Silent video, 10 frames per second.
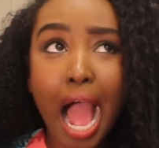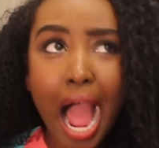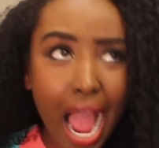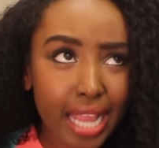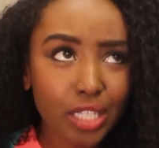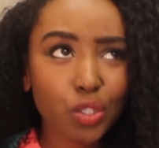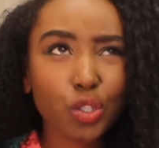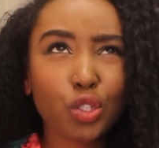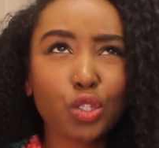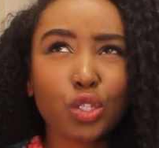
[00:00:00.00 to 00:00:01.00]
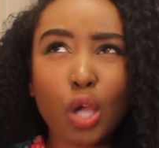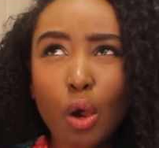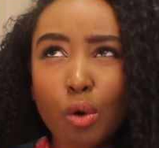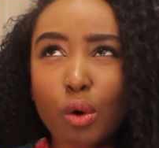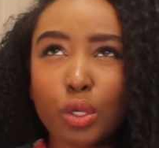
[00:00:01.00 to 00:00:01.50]
I
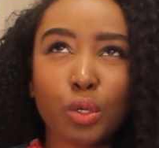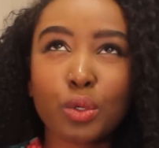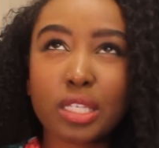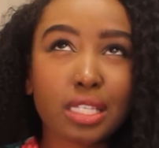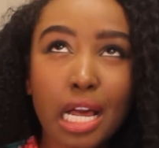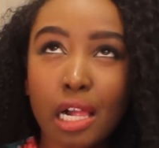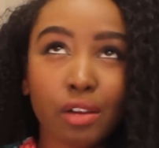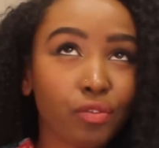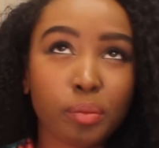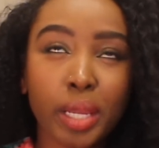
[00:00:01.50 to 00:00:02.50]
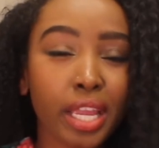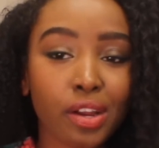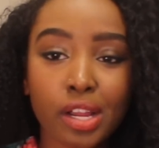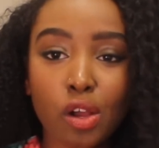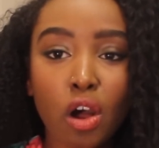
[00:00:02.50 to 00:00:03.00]
don't use a towel for my
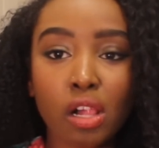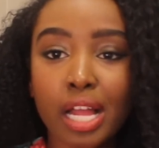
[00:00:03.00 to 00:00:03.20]
hair at all.